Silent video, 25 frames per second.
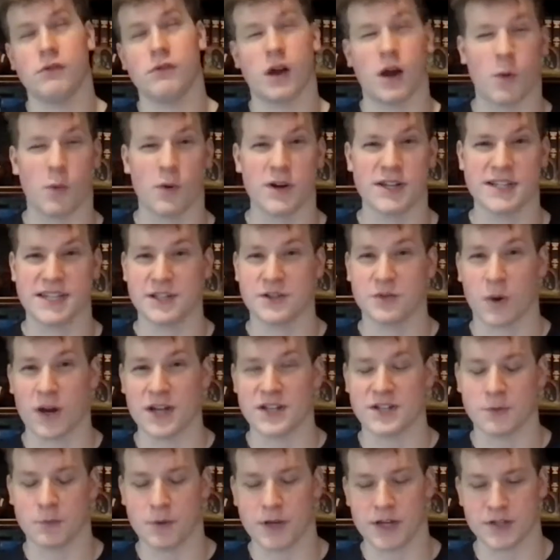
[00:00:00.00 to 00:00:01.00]
I want to say
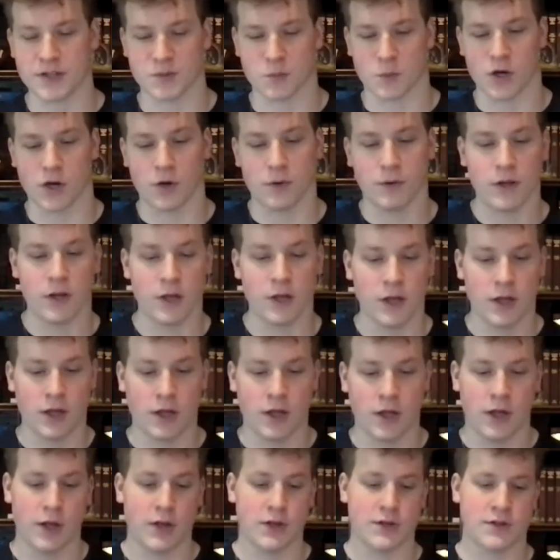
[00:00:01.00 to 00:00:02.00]
twice a week as well.
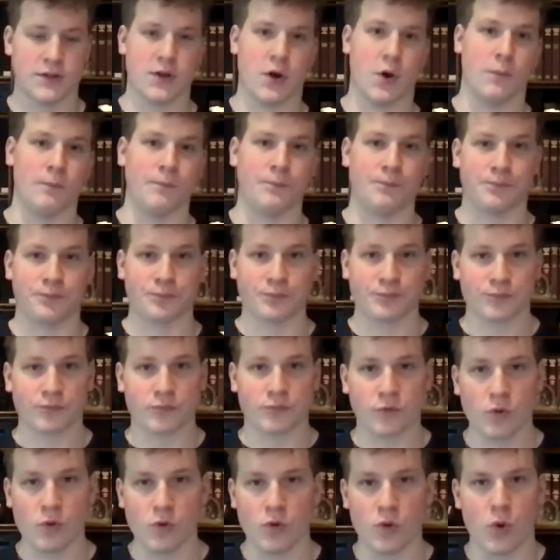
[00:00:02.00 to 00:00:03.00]
So
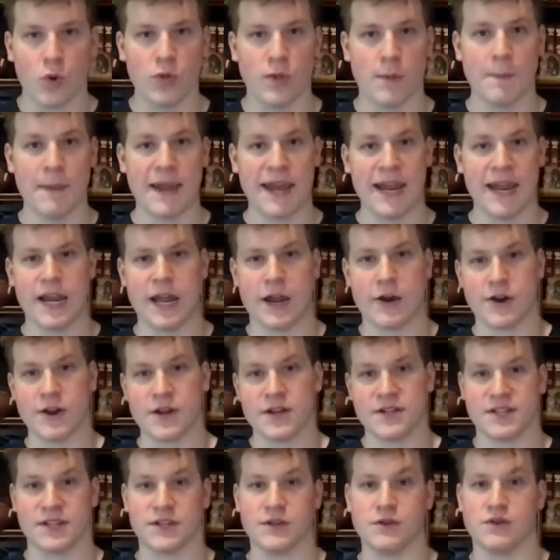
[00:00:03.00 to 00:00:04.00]
the main
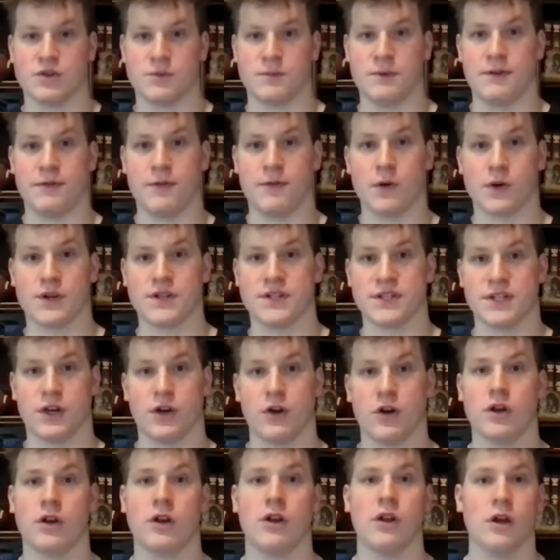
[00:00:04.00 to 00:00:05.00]
areas that you should be focusing
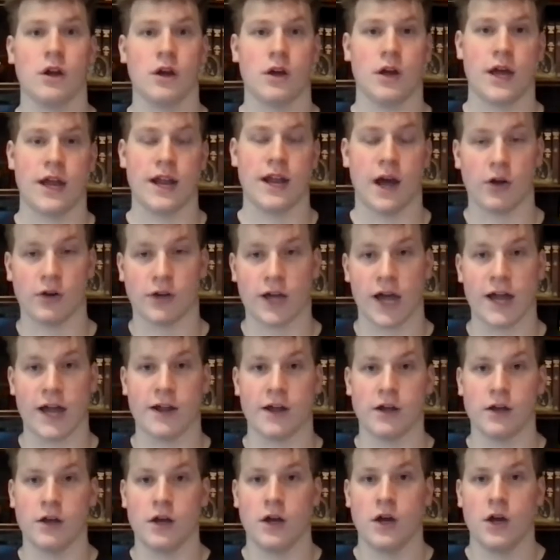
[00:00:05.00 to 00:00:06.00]
on, and I'll
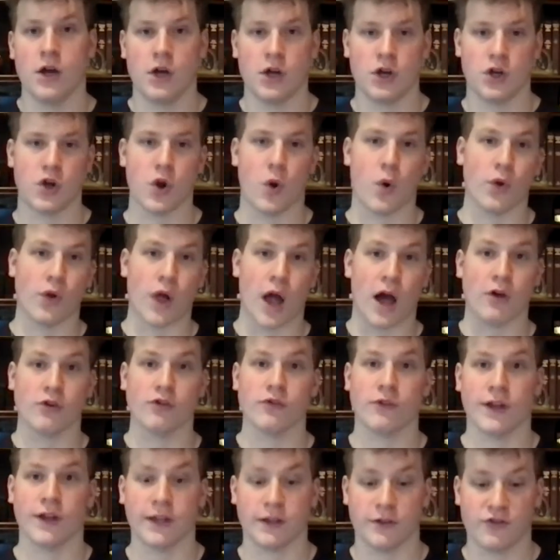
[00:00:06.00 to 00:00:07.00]

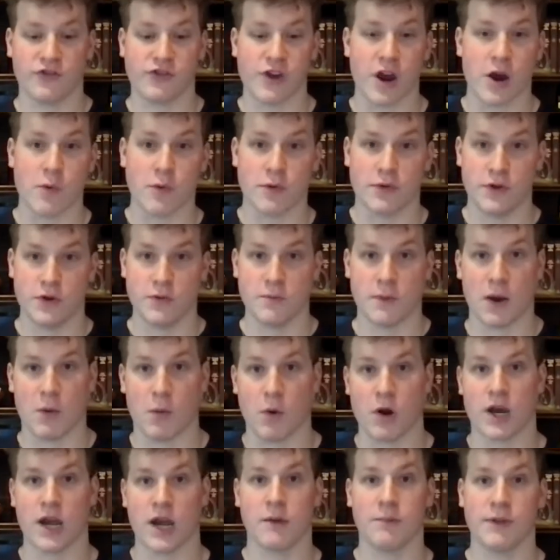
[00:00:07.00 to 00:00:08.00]
like share with you my
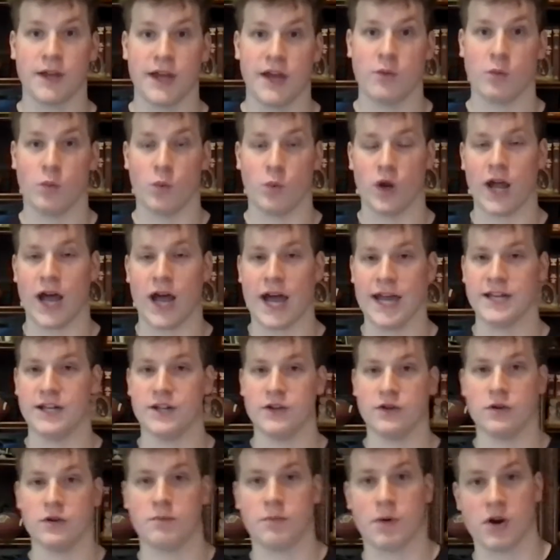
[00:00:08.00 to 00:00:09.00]
workout plan, what I
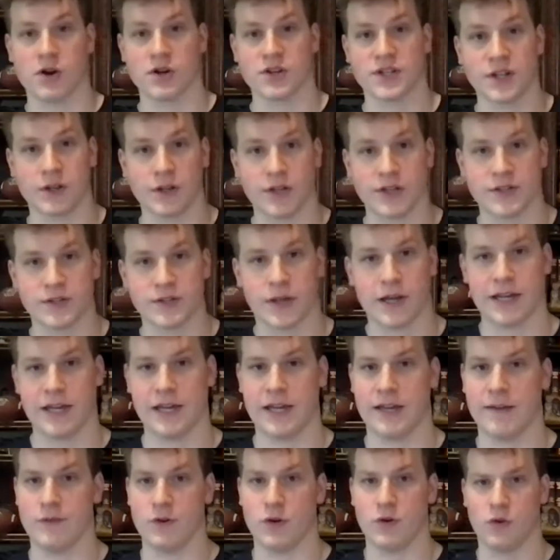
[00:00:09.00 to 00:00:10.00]
do personally, so I can
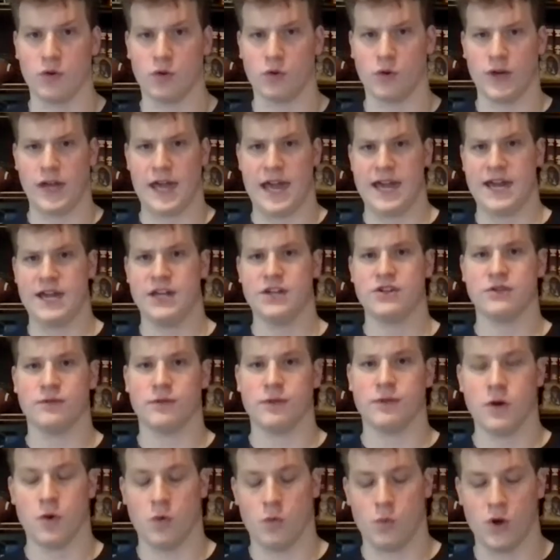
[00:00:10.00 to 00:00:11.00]
give you a little gauge of
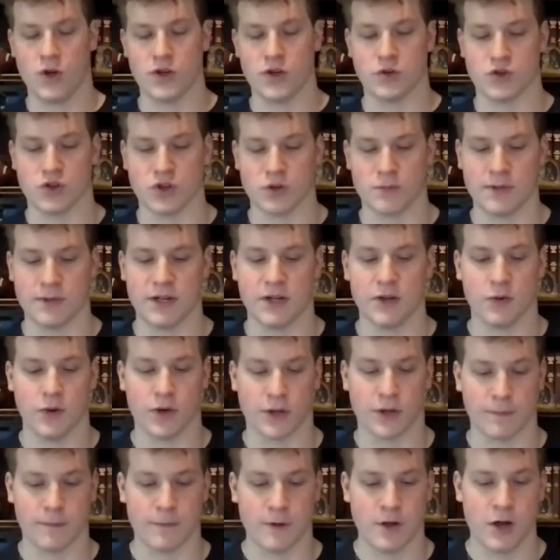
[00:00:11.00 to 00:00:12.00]
what you should be
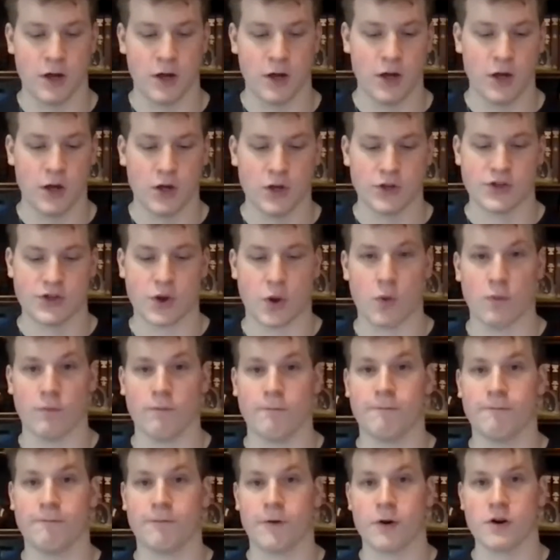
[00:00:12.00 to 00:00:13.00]
doing. So
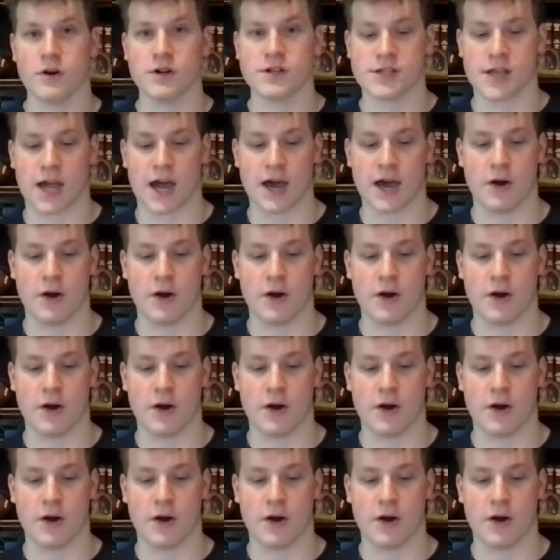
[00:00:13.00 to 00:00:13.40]
first,